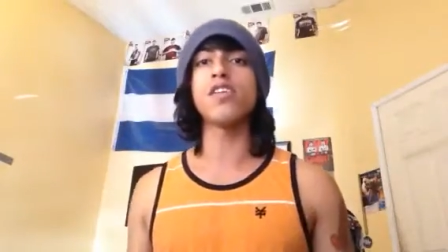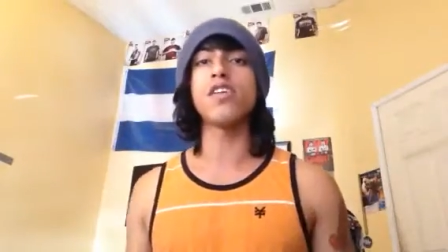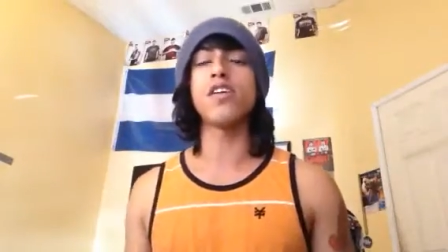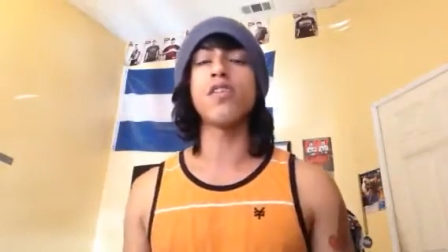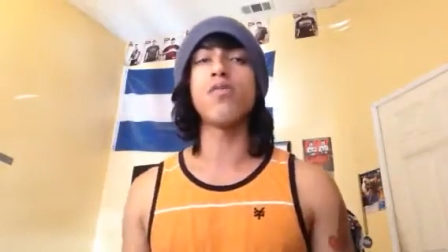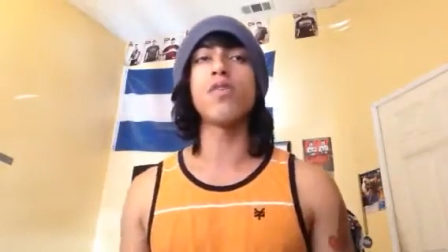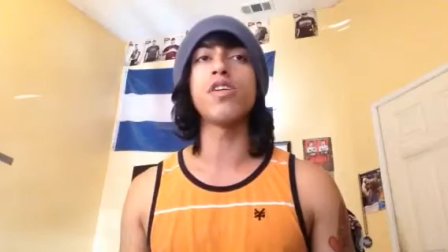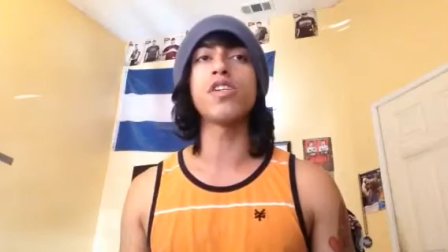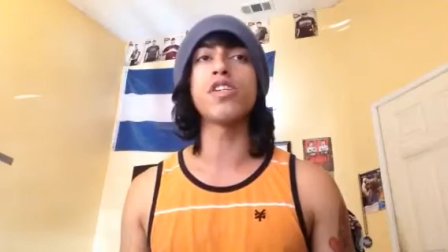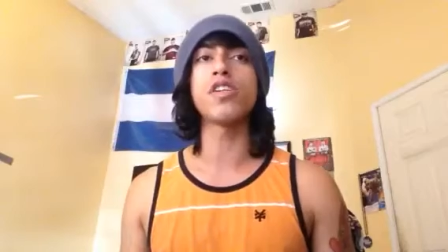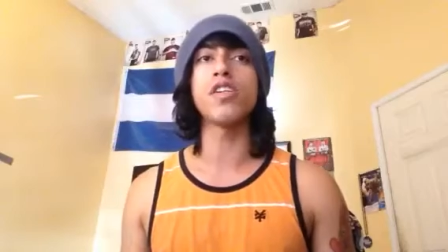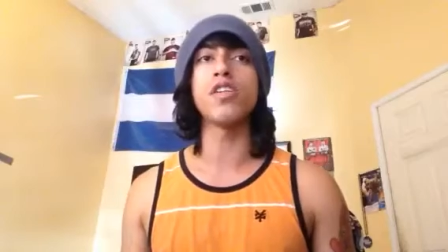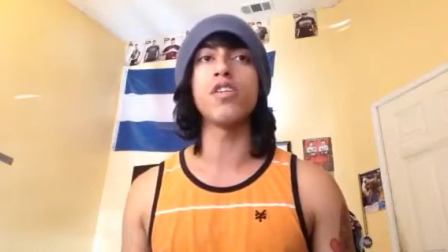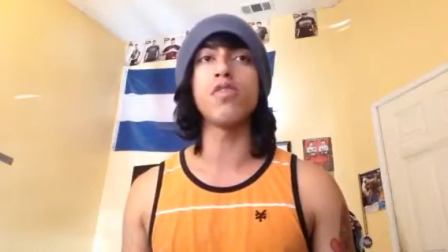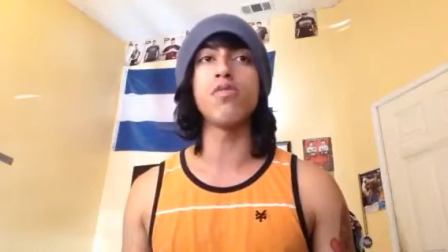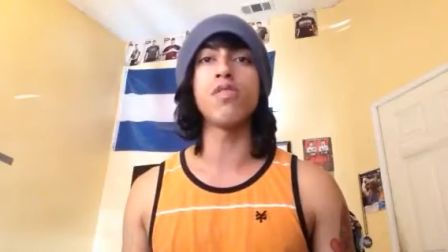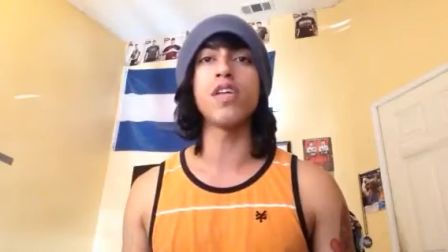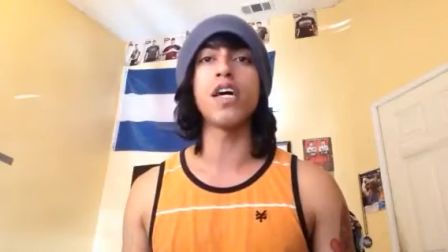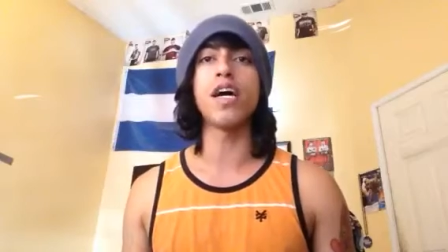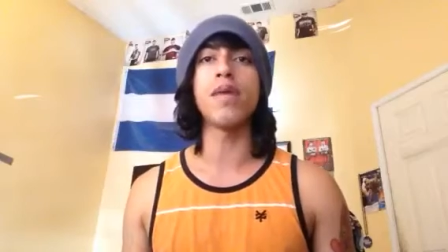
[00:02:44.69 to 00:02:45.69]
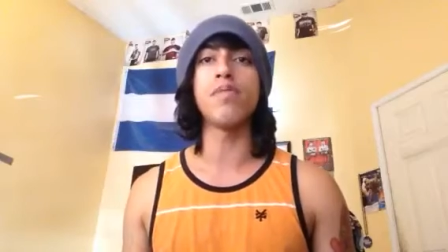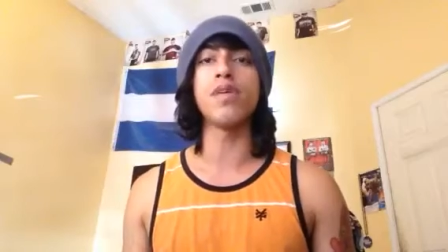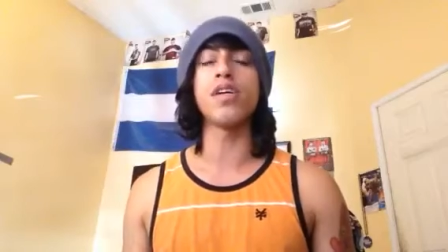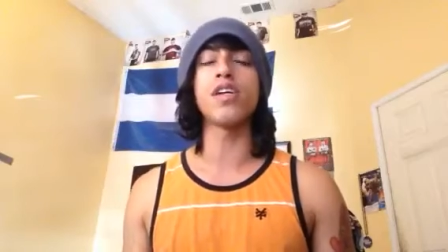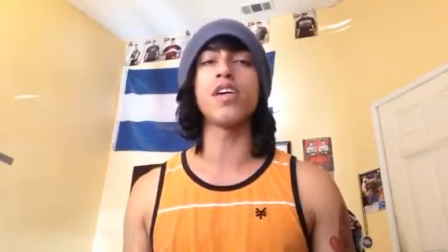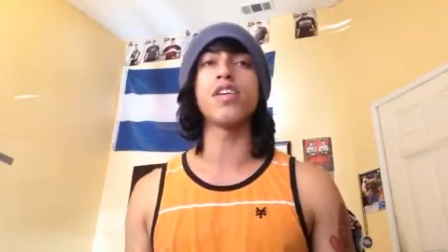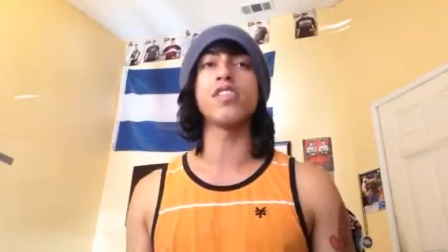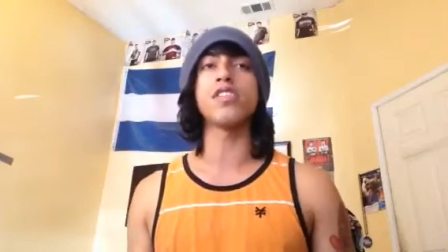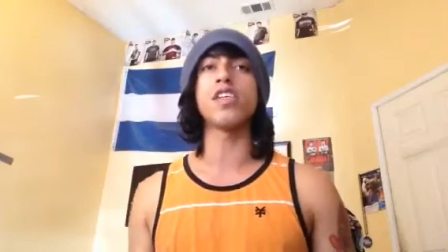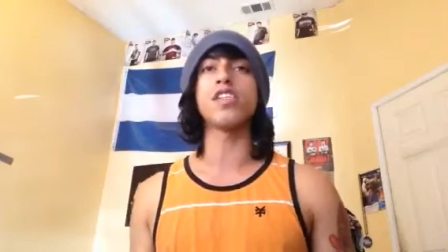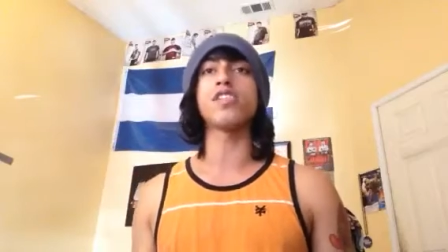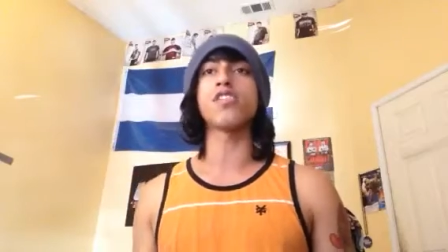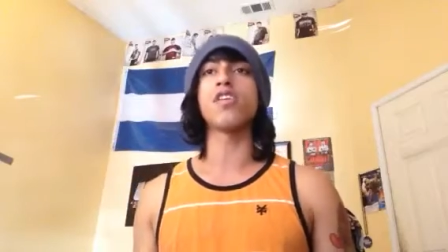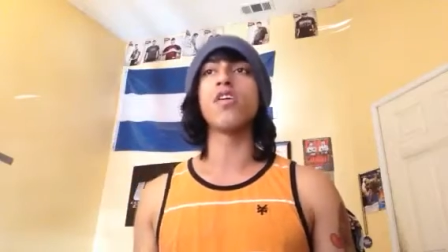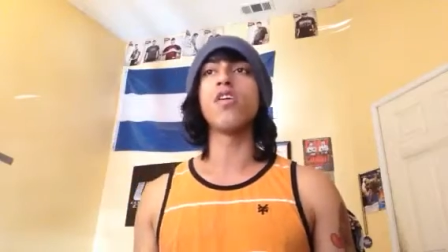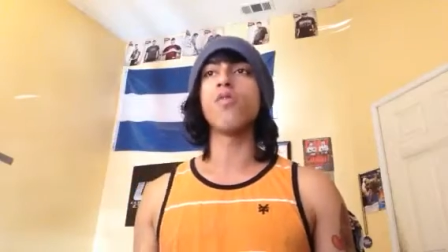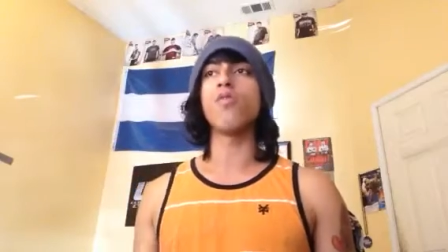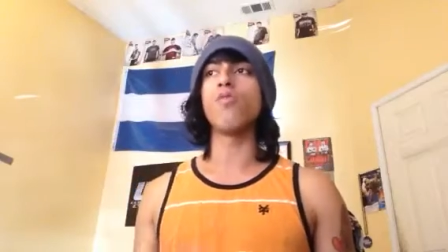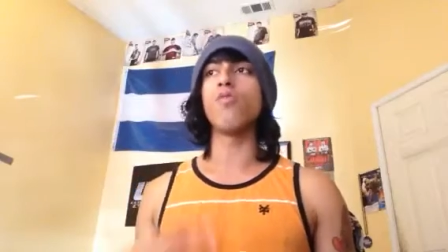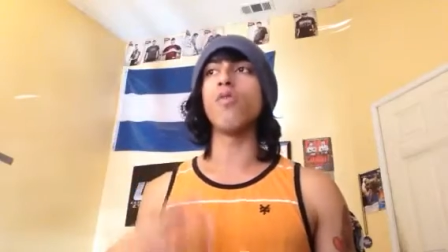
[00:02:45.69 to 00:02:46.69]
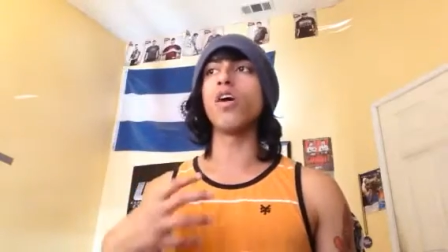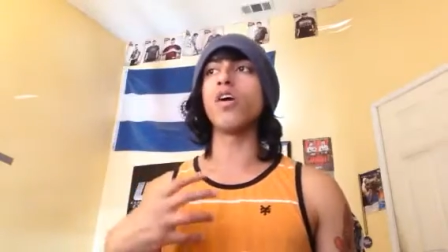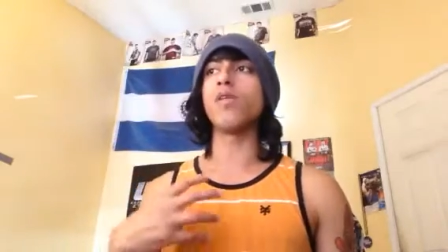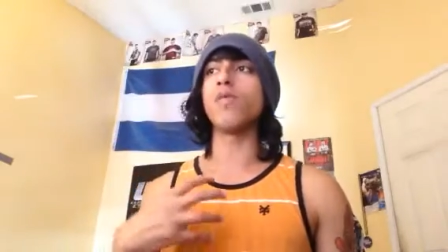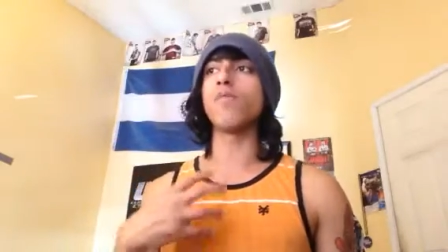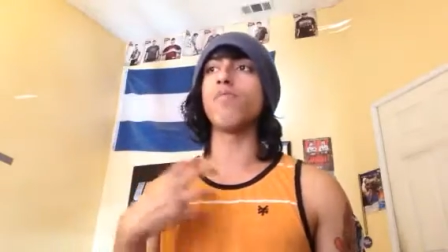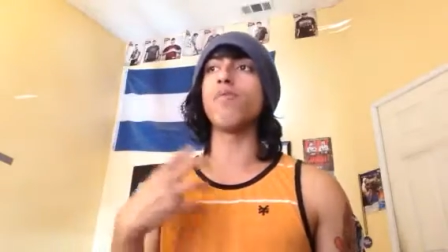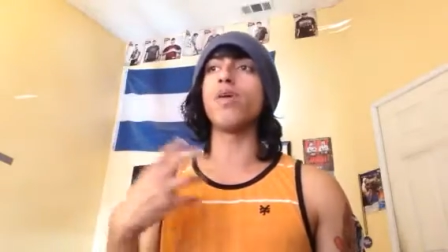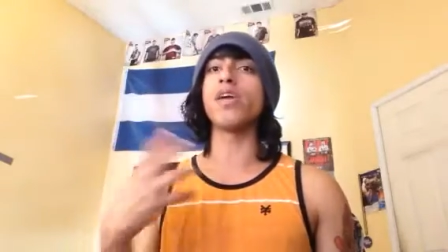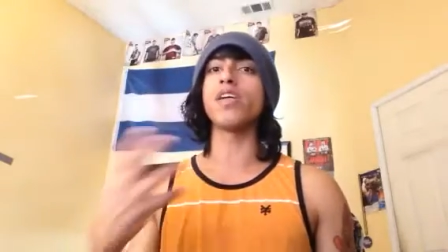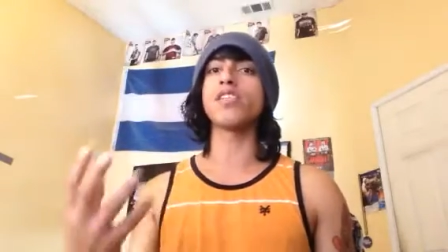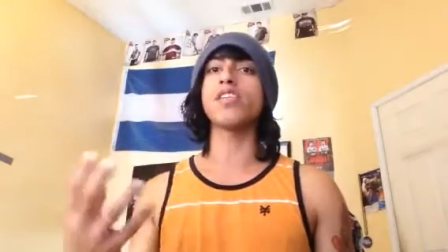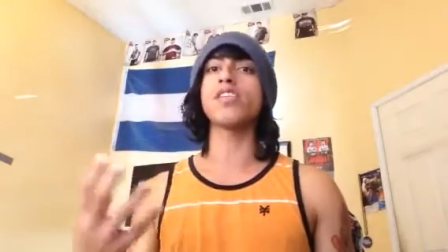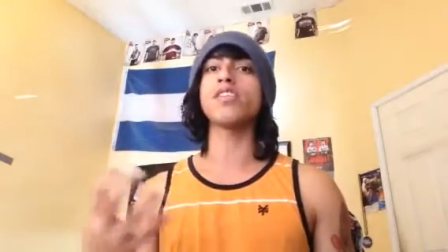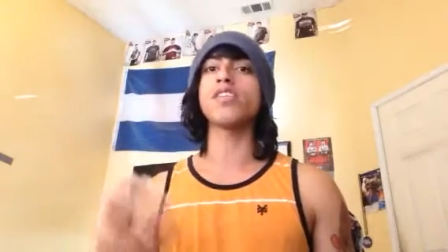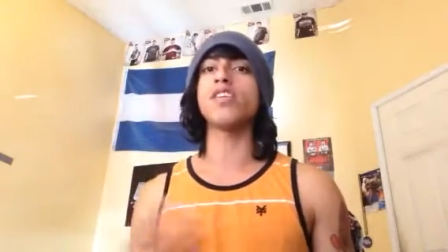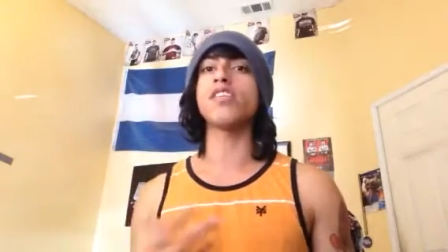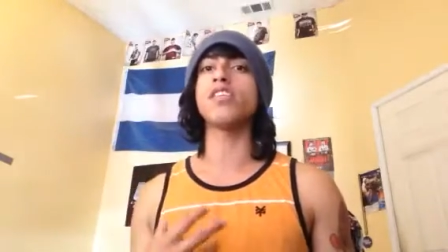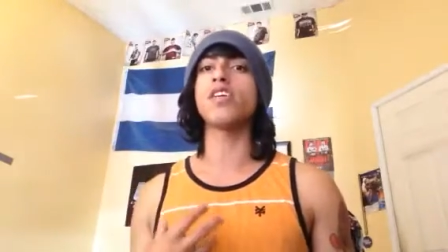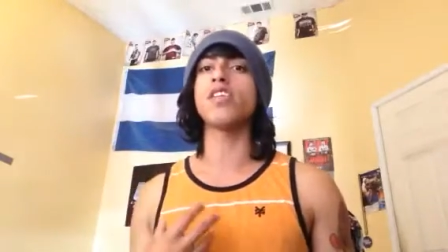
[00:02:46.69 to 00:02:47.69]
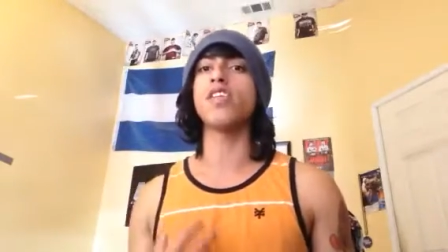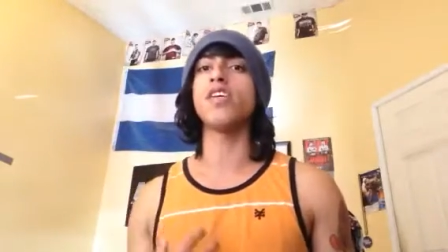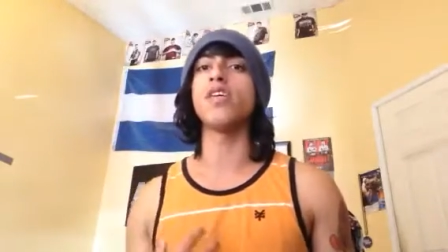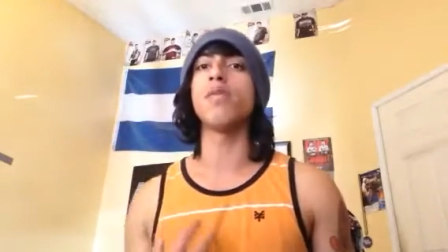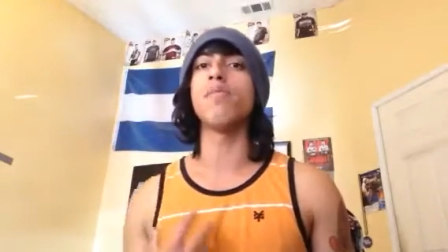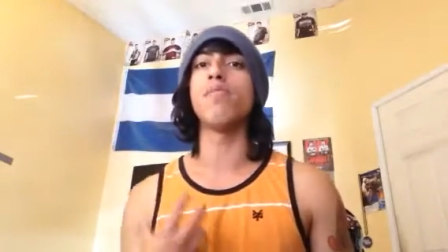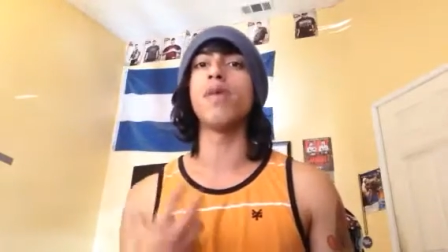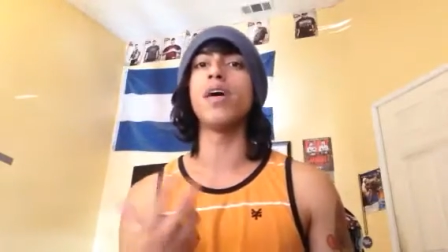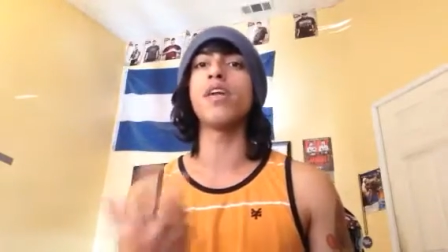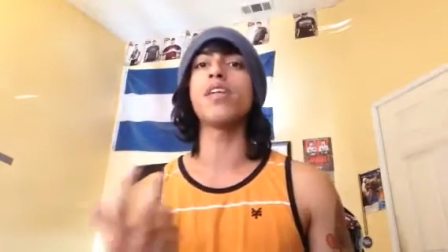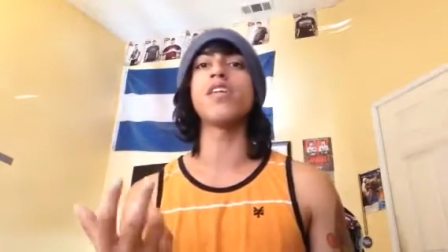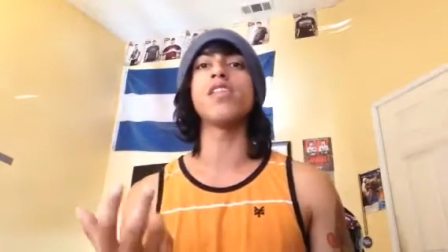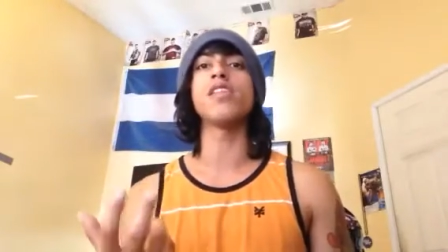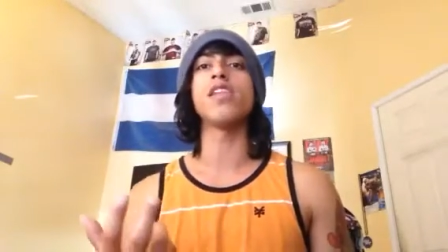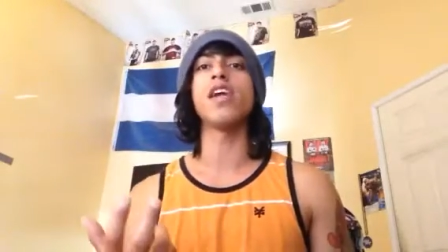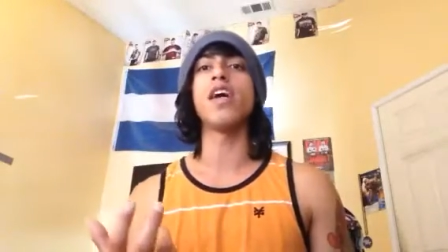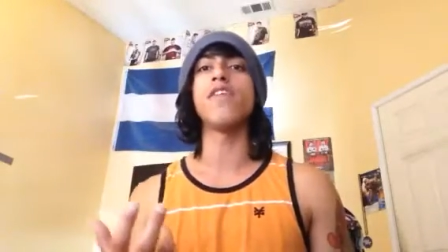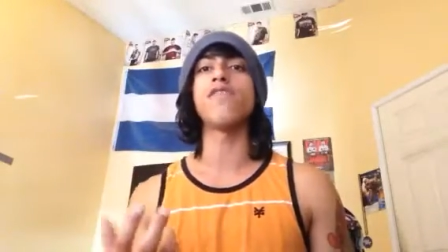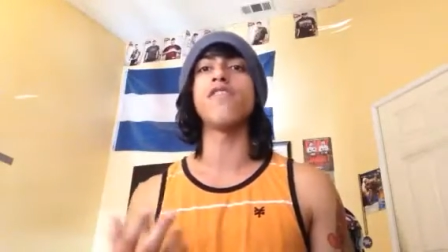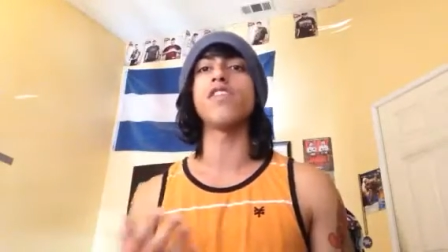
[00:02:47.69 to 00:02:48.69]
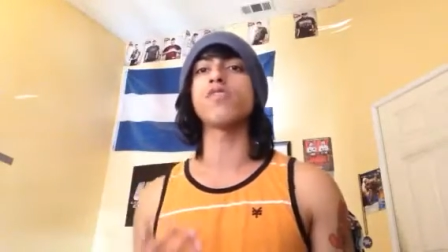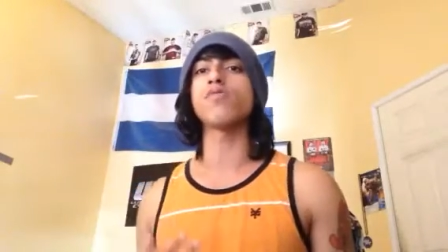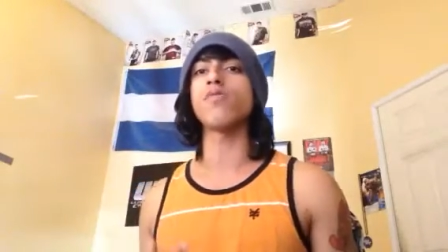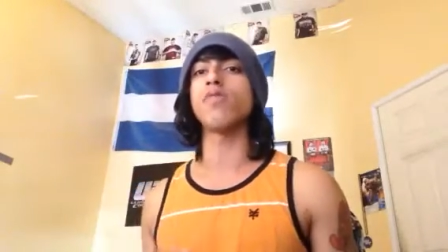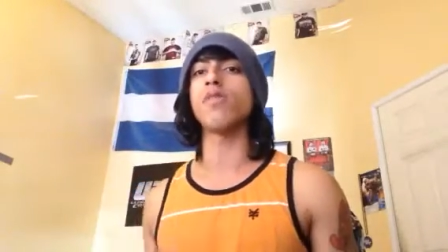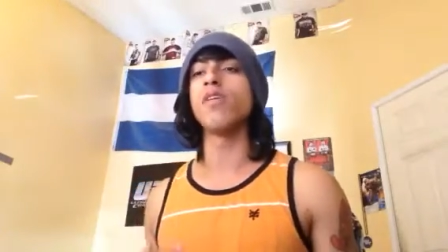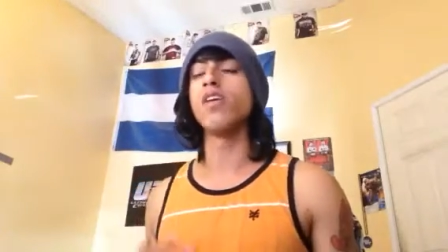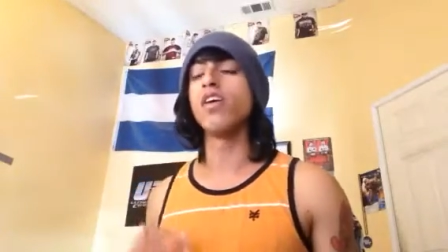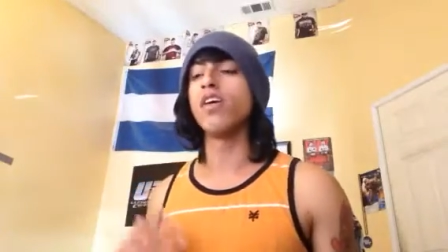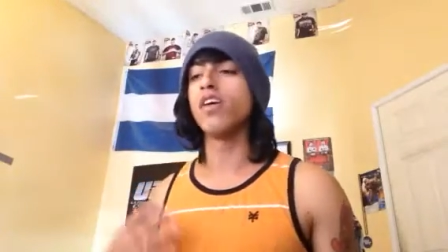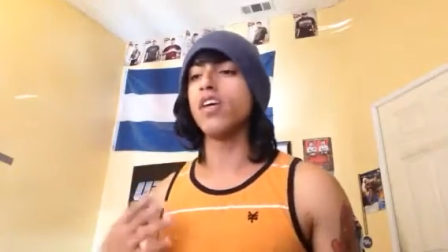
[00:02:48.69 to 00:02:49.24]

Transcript: You know, we should do that because it's what brings us into the abundant life. It's what